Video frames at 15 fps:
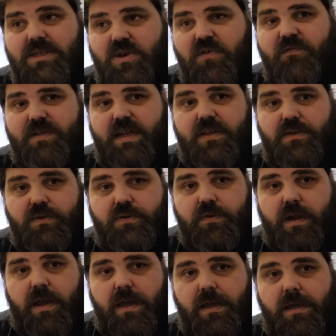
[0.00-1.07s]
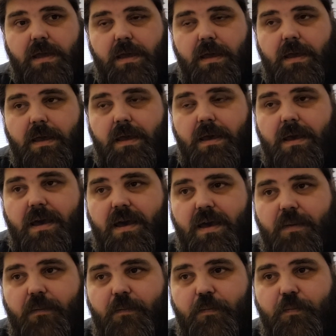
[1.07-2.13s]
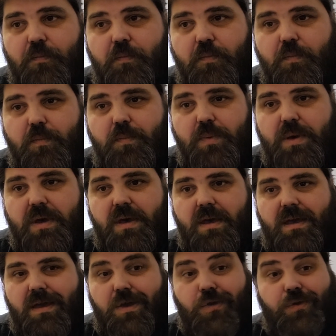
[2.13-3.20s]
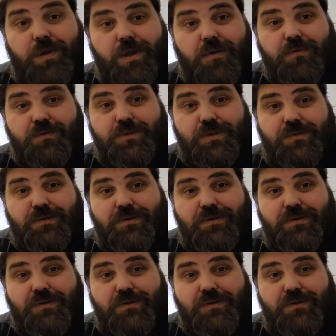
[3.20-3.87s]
It's of Daniel Craig, but who knows?